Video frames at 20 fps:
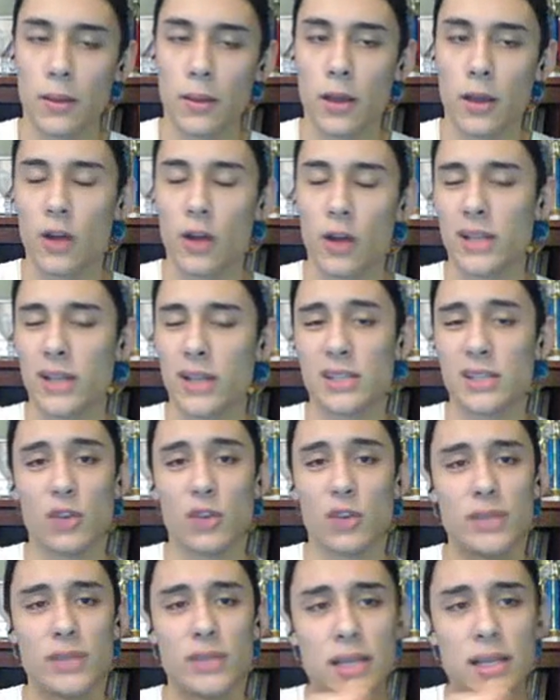Alright,
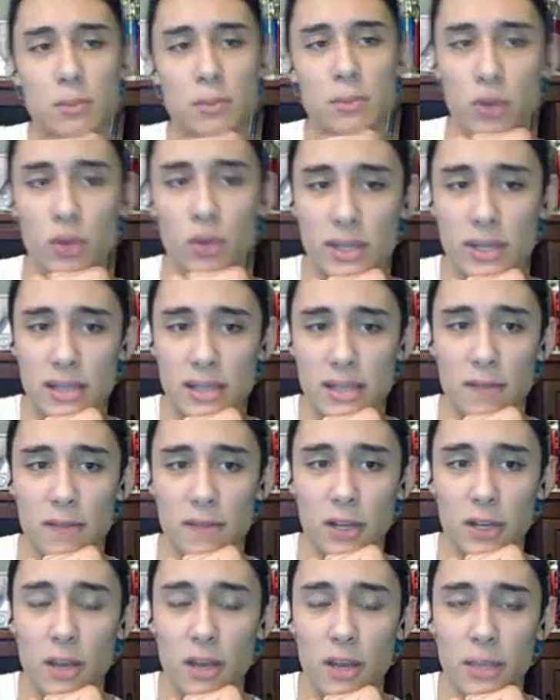so Decibel does have
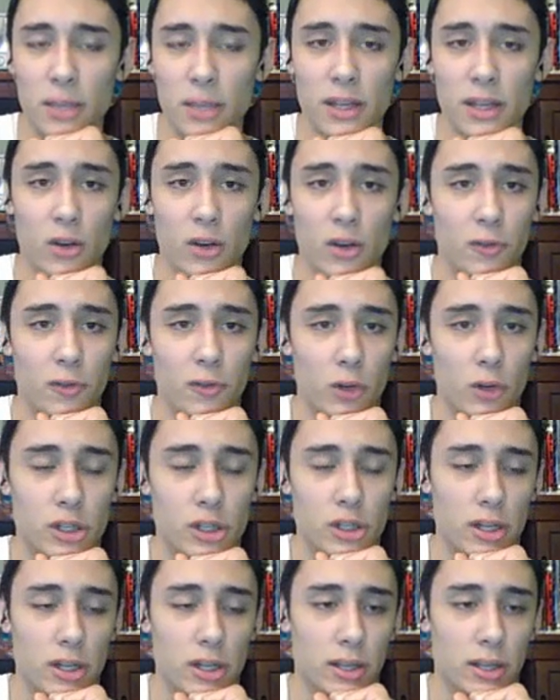to come in, though,
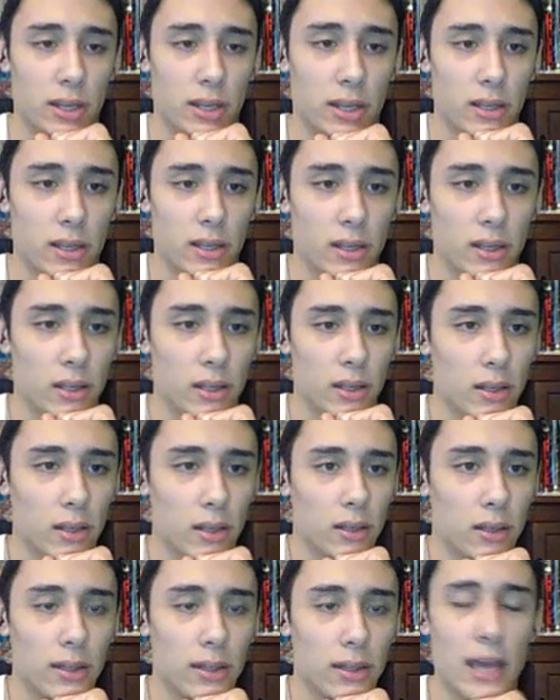unfortunately.
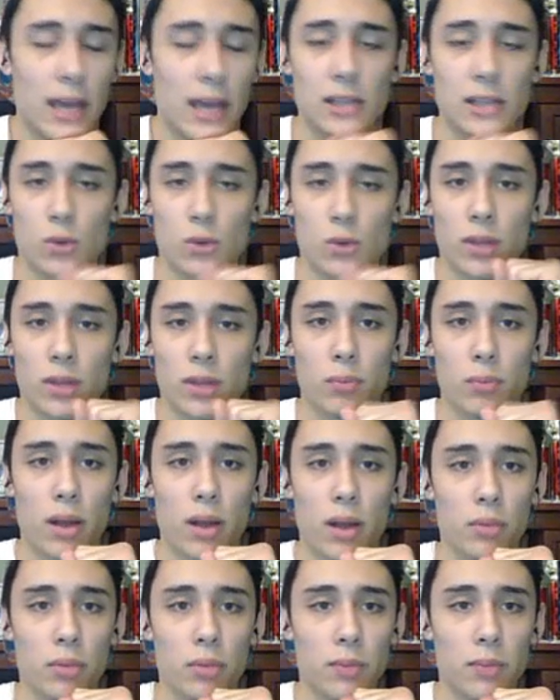That is where the
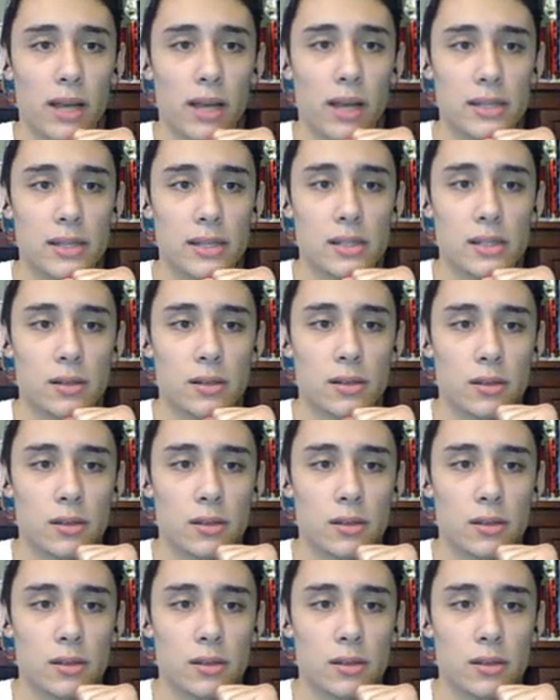problem lies.